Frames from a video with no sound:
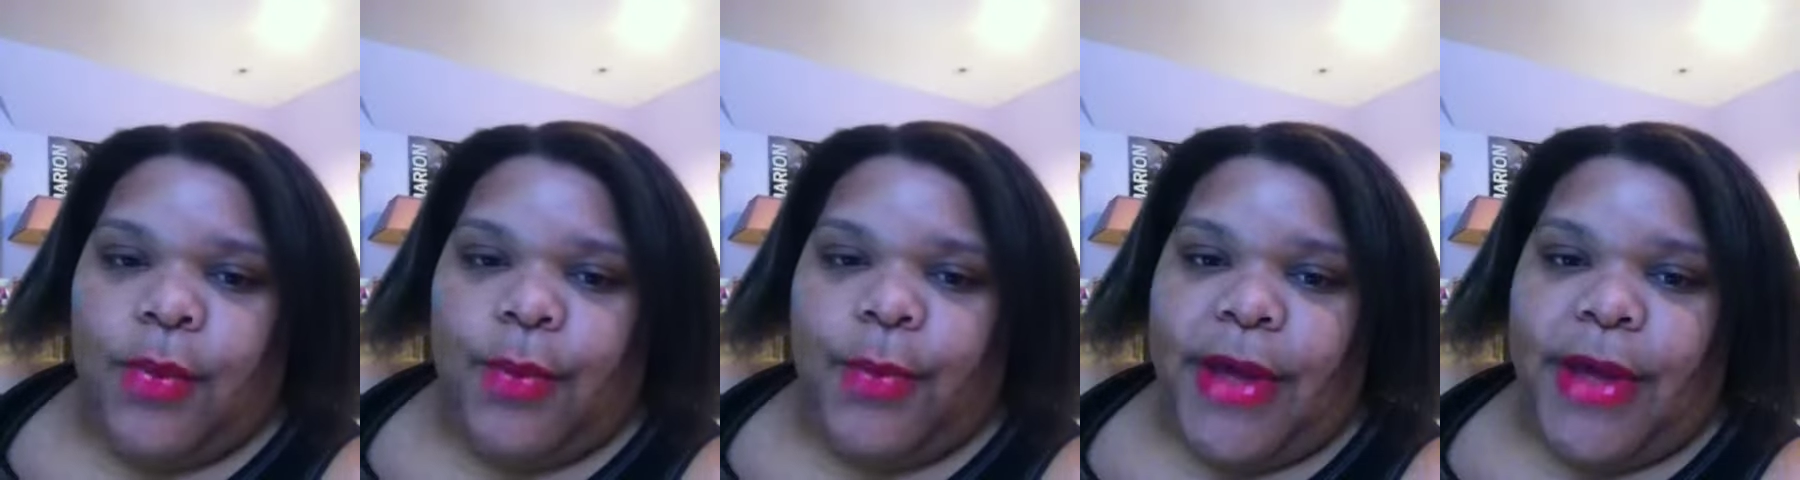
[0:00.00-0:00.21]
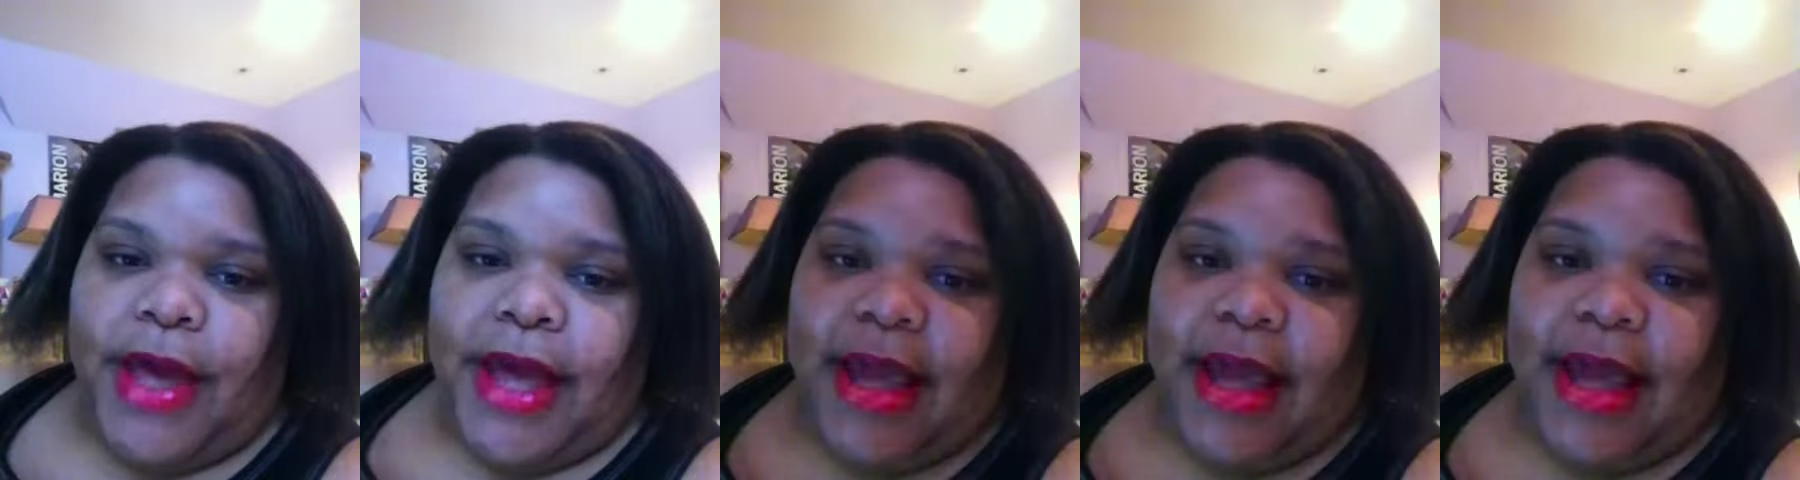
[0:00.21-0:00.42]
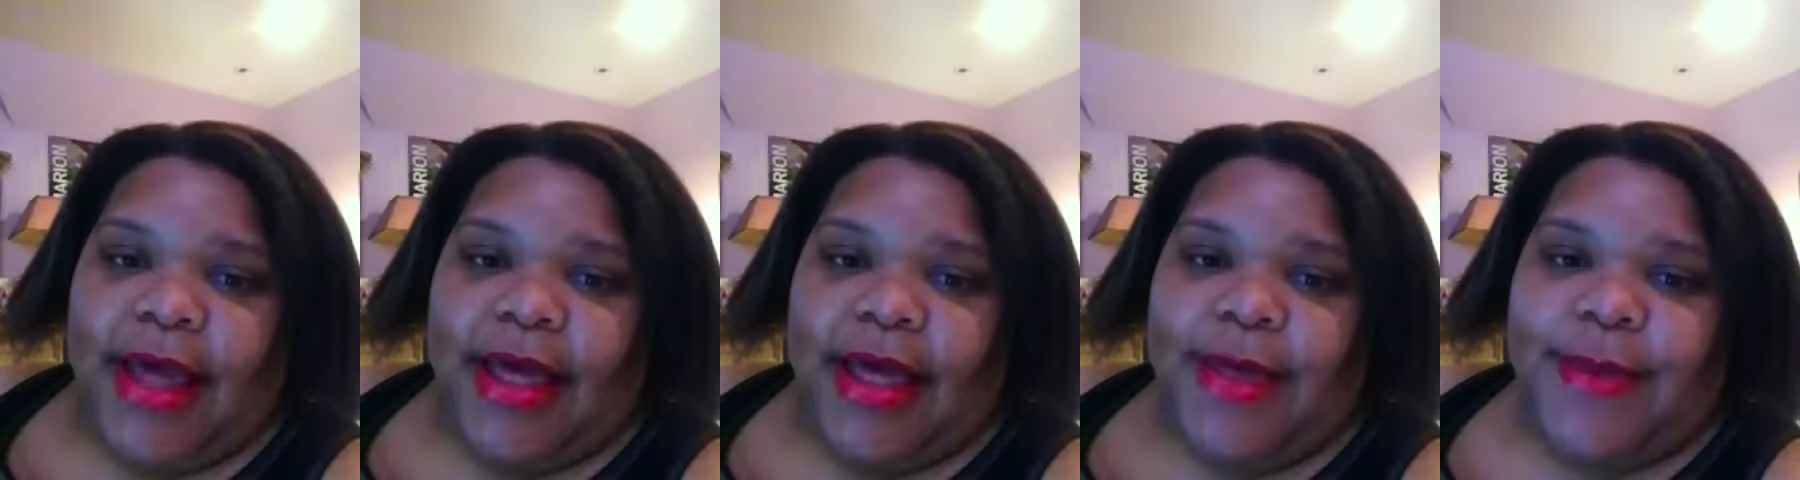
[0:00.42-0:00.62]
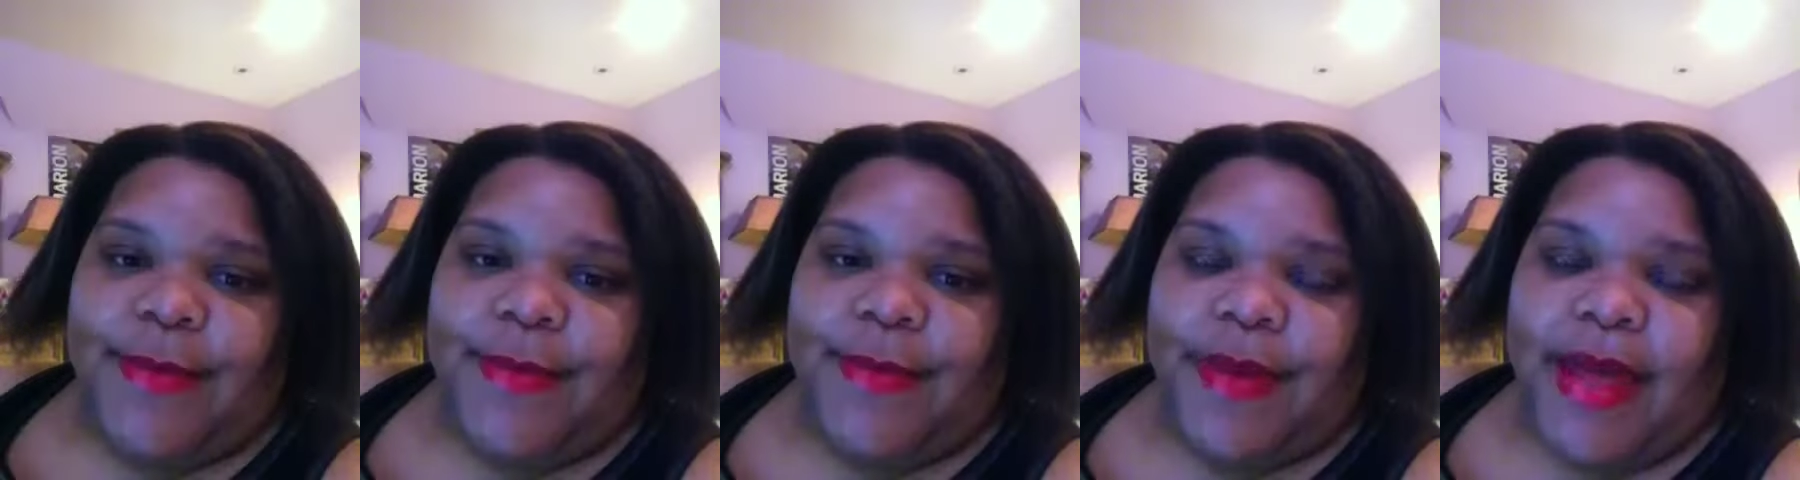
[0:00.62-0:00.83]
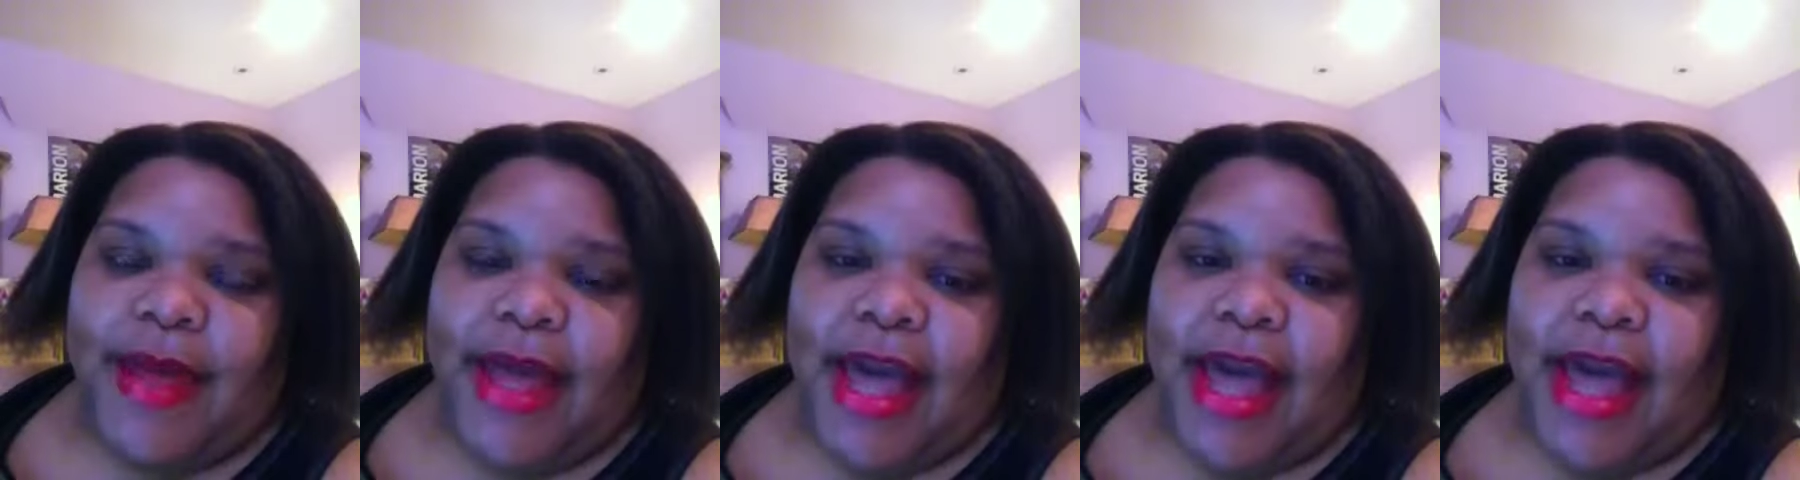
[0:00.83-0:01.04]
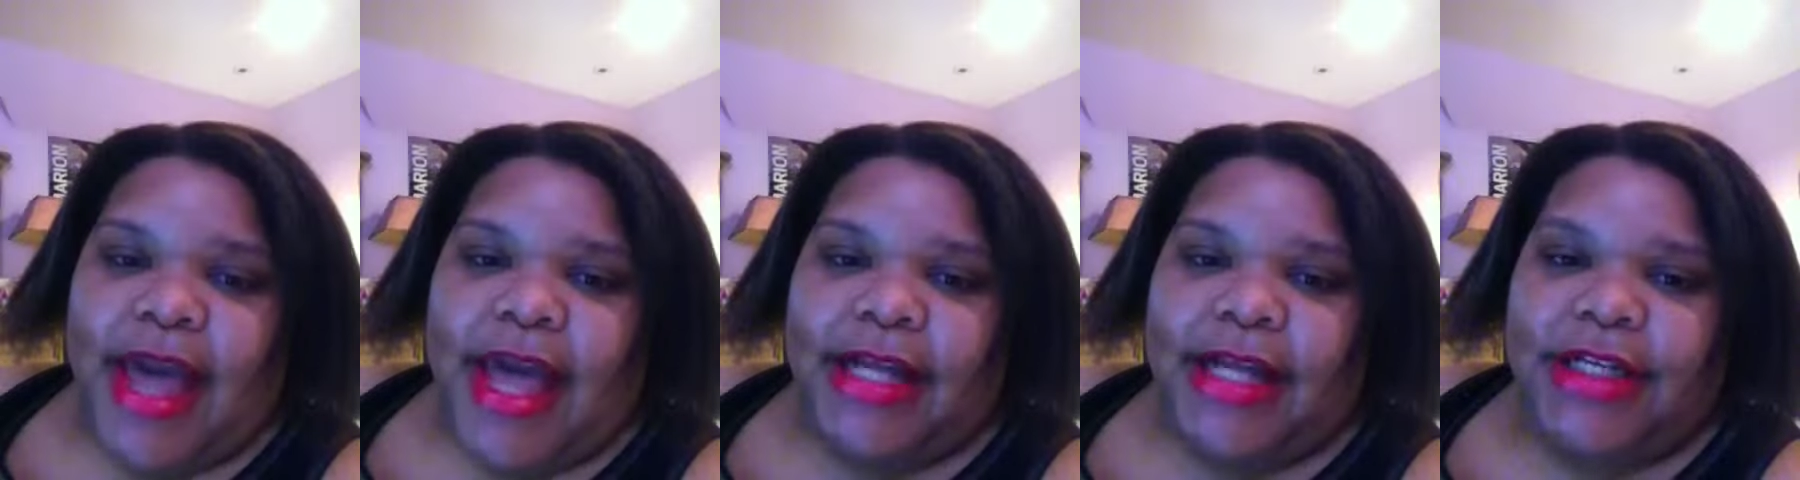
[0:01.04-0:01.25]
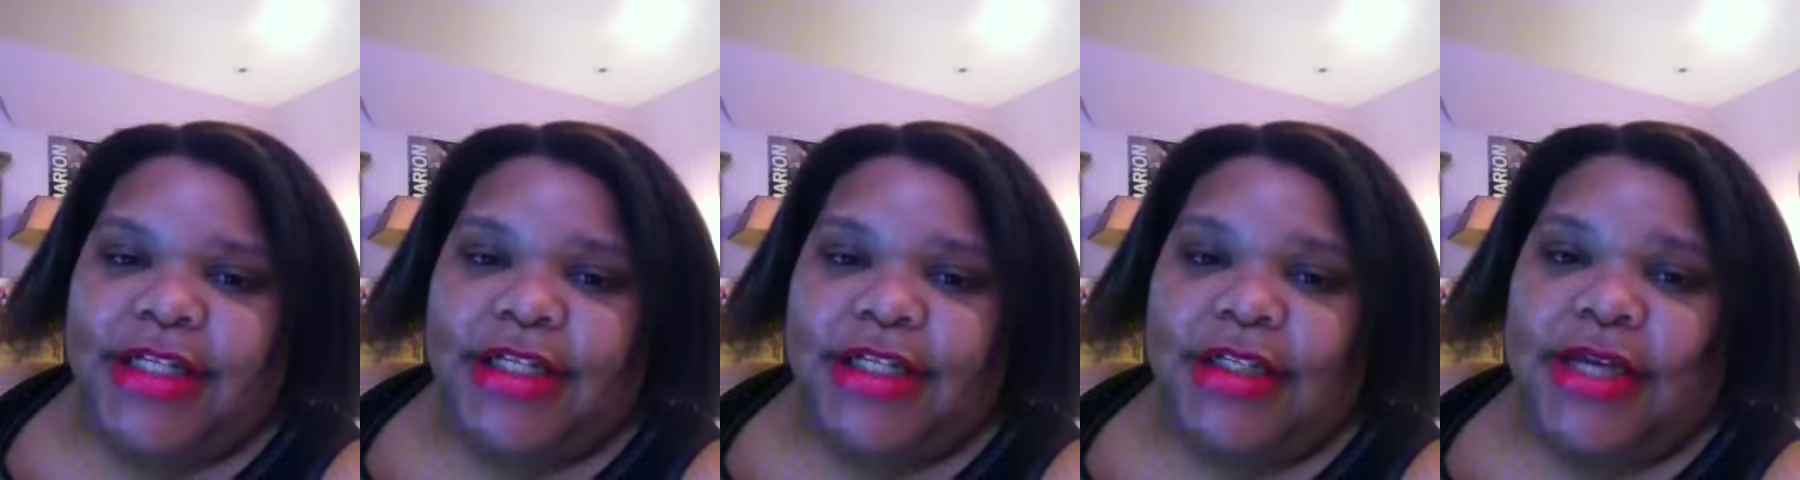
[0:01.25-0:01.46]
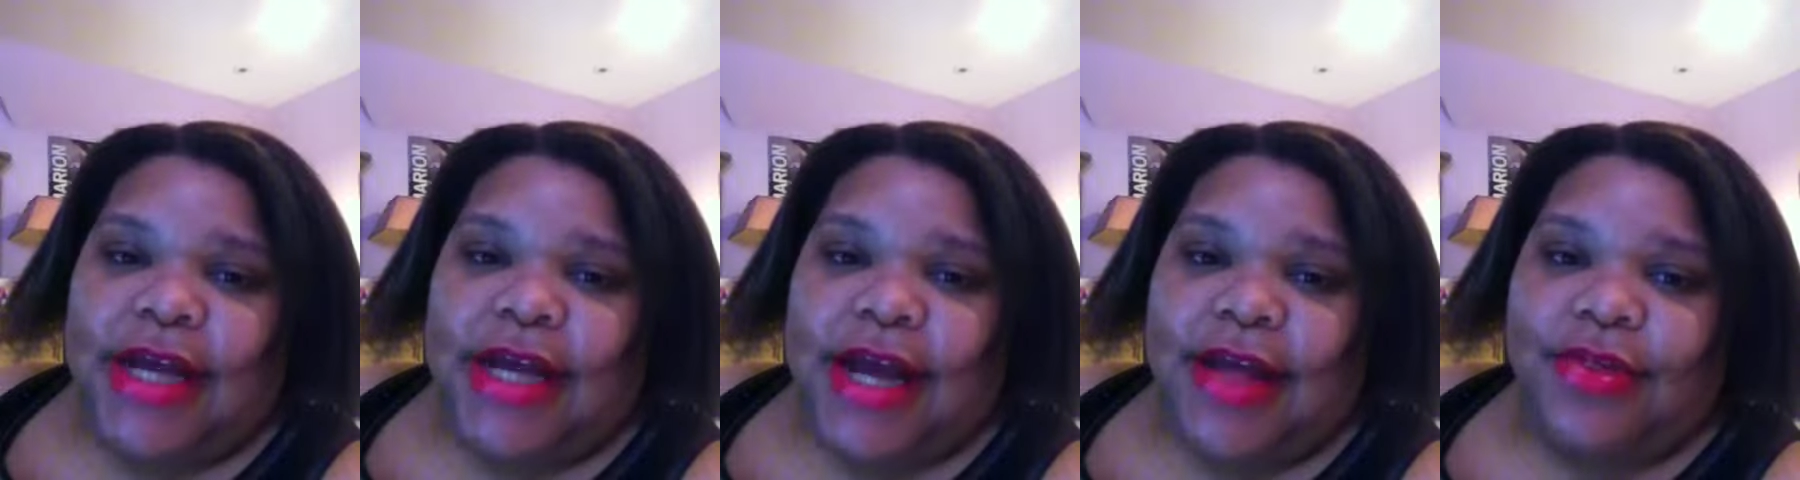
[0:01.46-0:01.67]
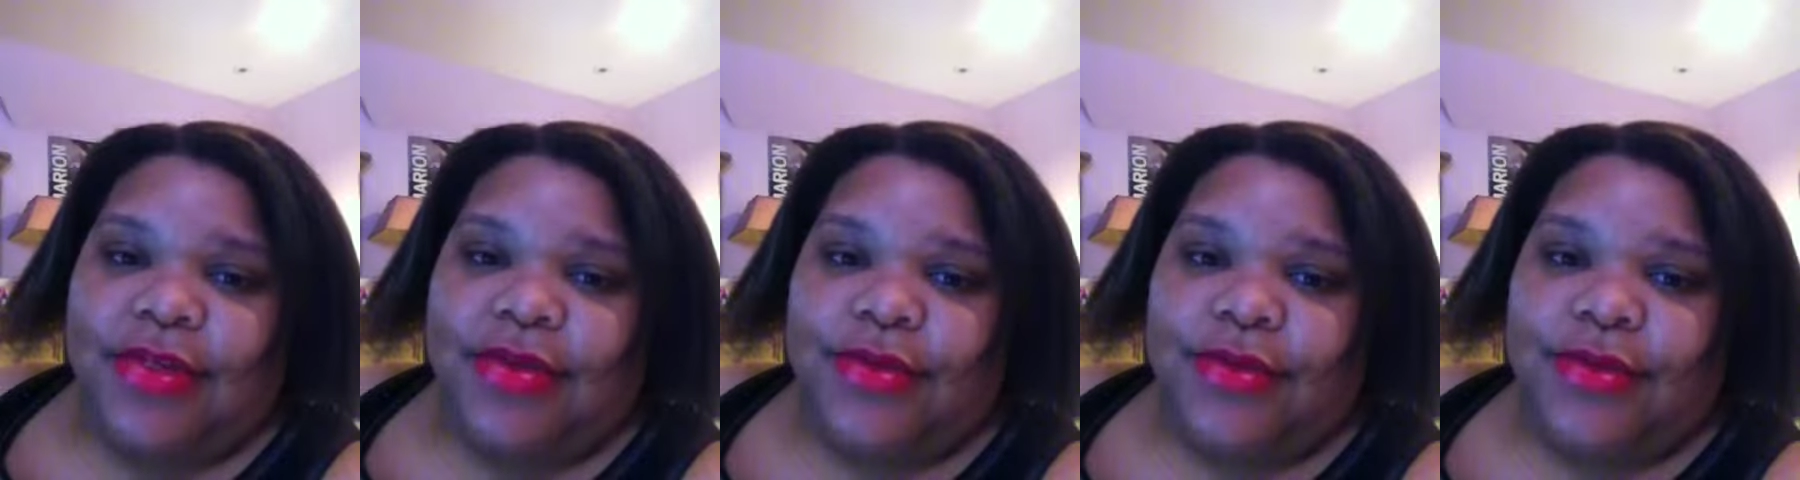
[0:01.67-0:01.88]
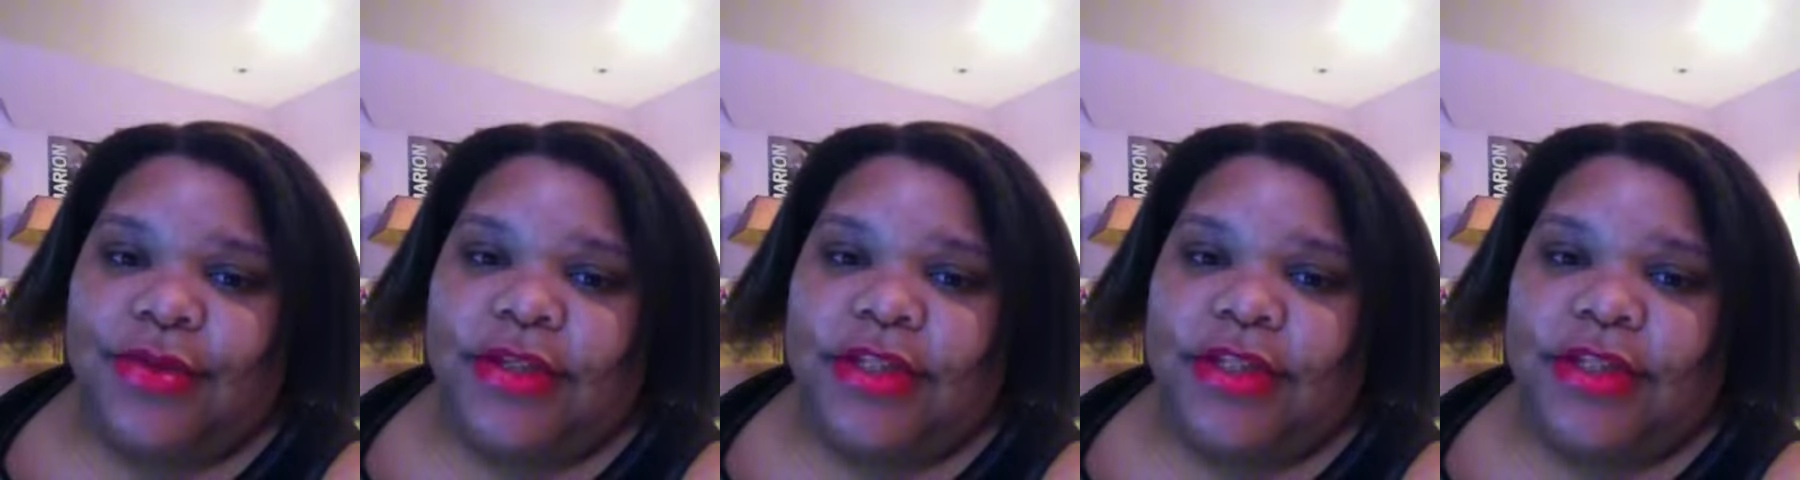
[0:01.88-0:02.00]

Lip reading: Pam had just got through